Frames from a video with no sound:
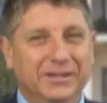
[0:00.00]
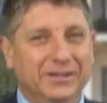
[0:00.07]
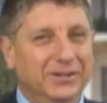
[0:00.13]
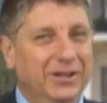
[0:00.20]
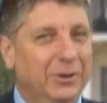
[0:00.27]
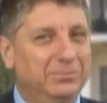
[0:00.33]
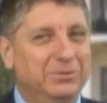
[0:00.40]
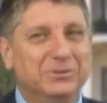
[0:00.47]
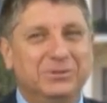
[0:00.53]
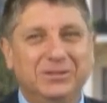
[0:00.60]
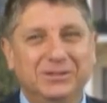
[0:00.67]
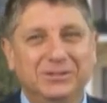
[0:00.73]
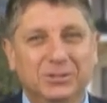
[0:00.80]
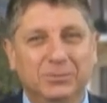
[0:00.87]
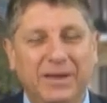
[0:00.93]
He'll help you
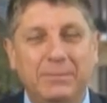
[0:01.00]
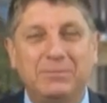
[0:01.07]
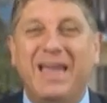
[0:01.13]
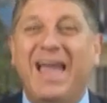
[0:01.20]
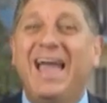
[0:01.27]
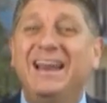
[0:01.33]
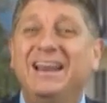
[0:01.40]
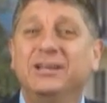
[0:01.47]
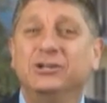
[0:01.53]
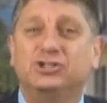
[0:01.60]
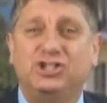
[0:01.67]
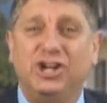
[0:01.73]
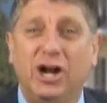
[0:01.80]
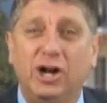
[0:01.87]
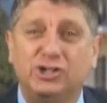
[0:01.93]
kill your baby, and
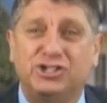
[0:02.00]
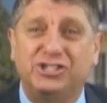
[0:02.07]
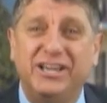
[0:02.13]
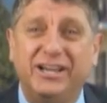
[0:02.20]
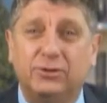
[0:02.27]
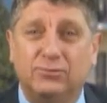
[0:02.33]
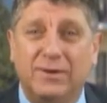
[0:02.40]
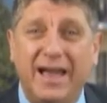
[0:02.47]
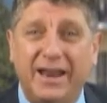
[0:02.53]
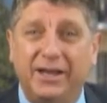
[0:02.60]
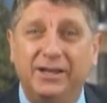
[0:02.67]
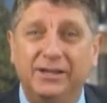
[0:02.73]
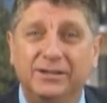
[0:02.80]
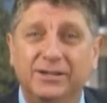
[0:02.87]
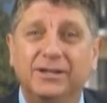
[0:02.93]
he'll charge Dick
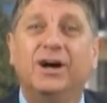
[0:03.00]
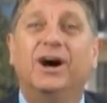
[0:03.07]
Retta,